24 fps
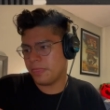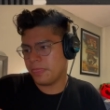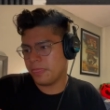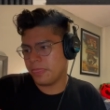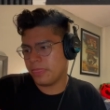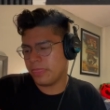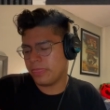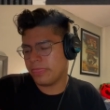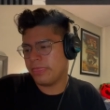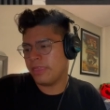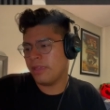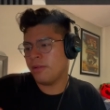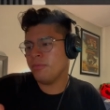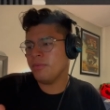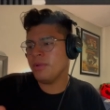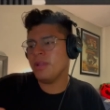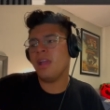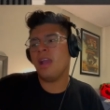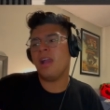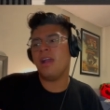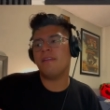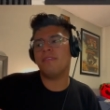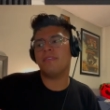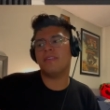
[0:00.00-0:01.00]
then we
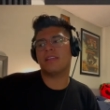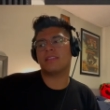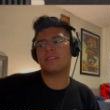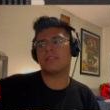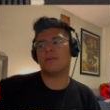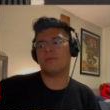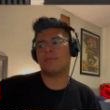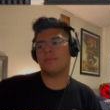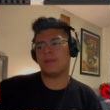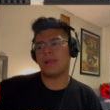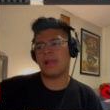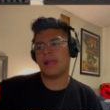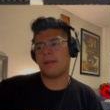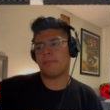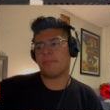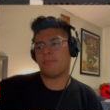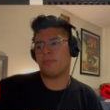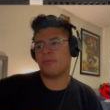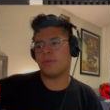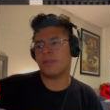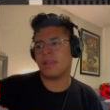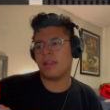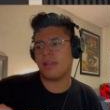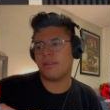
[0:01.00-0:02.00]
have like the rap.
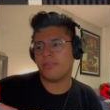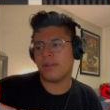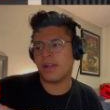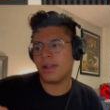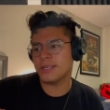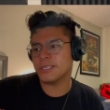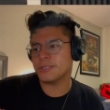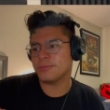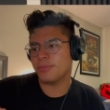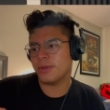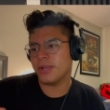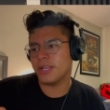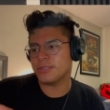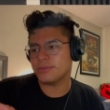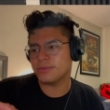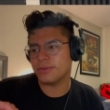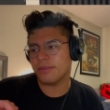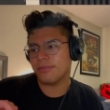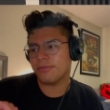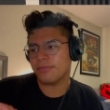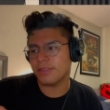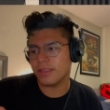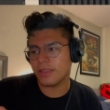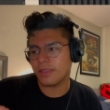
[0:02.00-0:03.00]
We have Ice Spice, we
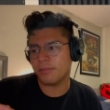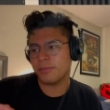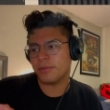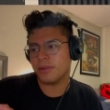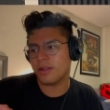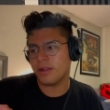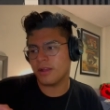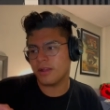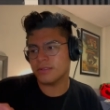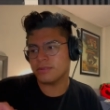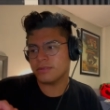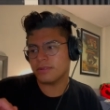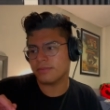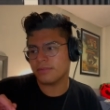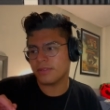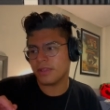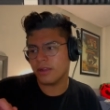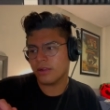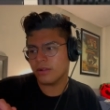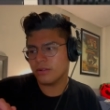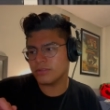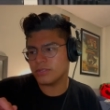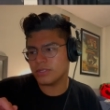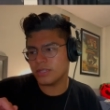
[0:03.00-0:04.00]
have Nicki Minaj, we have
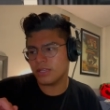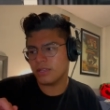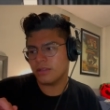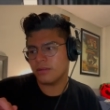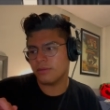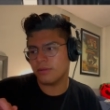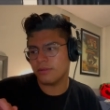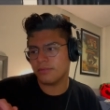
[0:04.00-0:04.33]
Carol G, we have